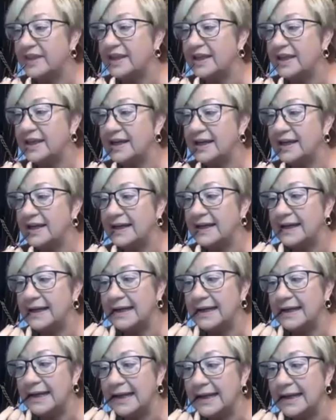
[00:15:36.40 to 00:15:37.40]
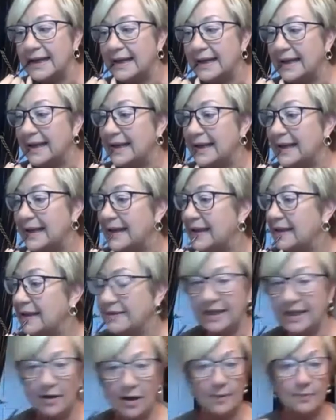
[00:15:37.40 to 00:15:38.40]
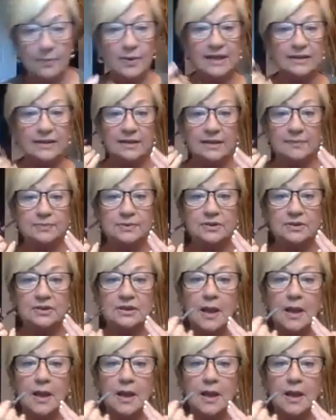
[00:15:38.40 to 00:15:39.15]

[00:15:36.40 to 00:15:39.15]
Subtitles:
the that ombre lip look.